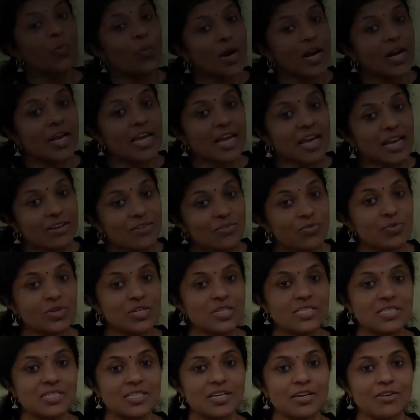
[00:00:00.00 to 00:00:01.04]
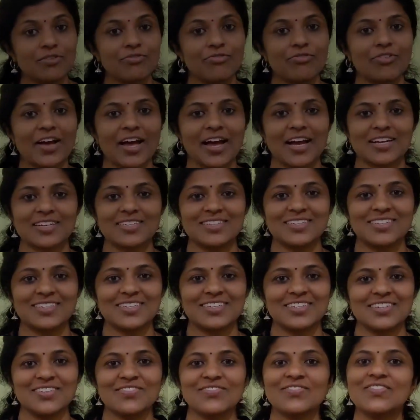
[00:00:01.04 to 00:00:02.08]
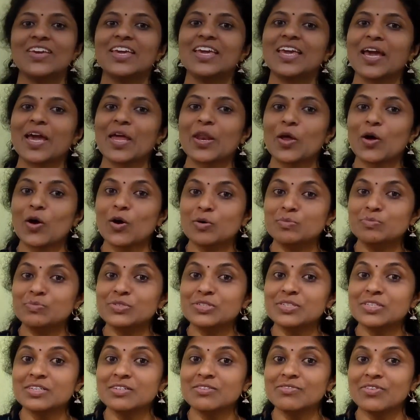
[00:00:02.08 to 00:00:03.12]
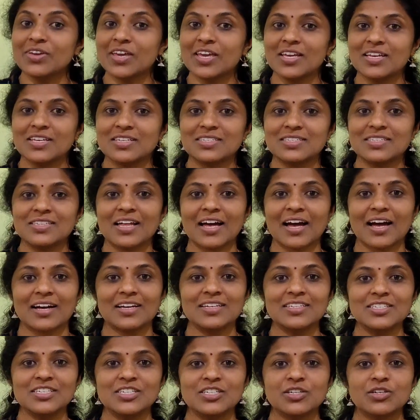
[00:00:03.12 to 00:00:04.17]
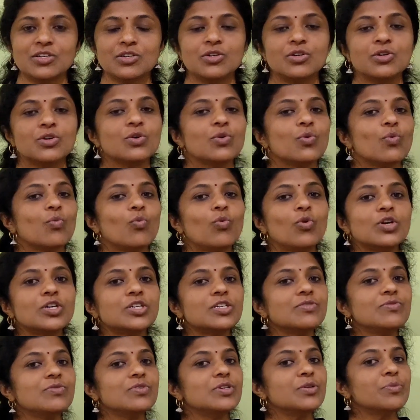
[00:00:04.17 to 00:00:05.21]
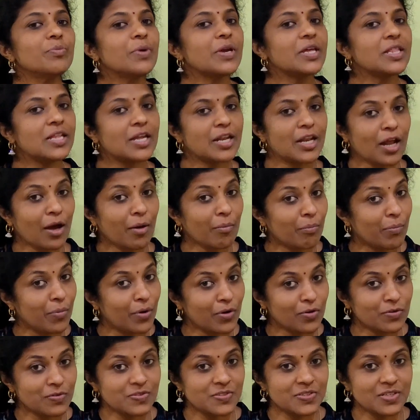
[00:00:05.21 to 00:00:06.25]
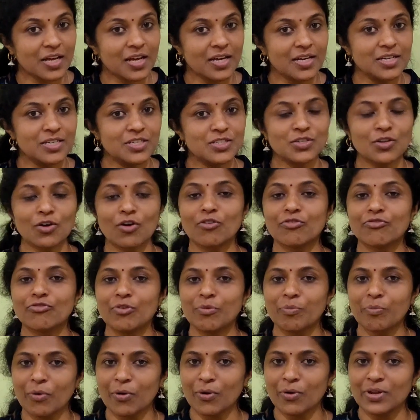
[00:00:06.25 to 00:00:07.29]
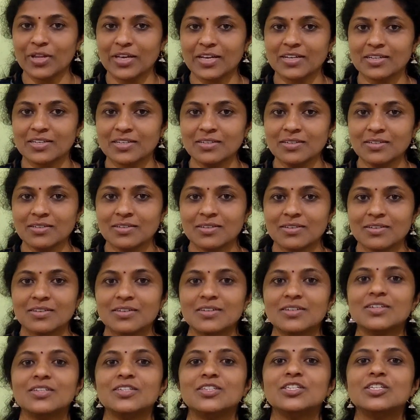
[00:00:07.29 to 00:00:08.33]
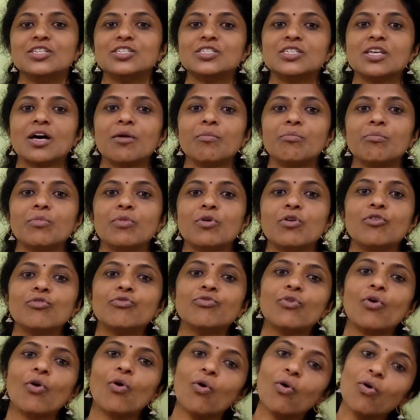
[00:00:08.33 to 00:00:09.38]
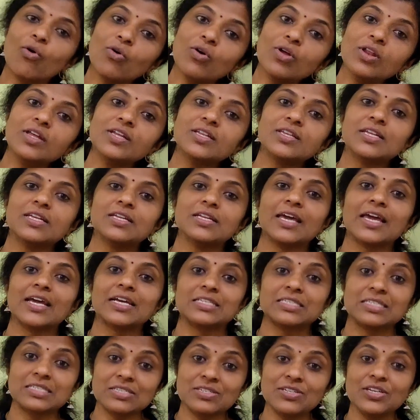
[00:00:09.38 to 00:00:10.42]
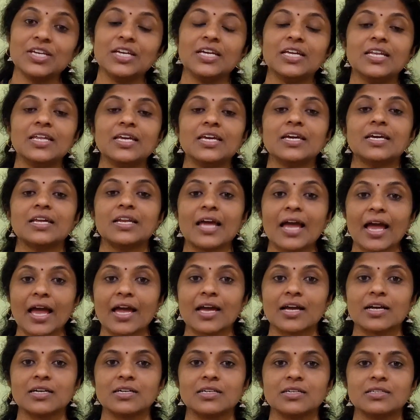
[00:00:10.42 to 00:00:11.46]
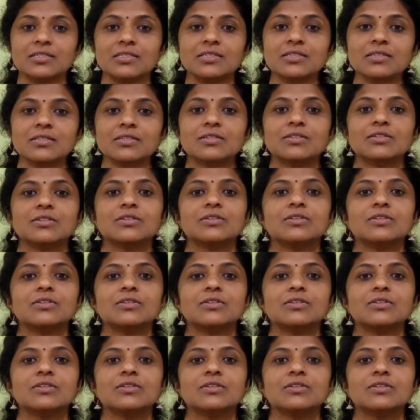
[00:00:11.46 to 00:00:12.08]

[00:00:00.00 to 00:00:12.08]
One interesting fact we can observe is that whatever be the number of sides of the polygon, the sum of all its exterior angle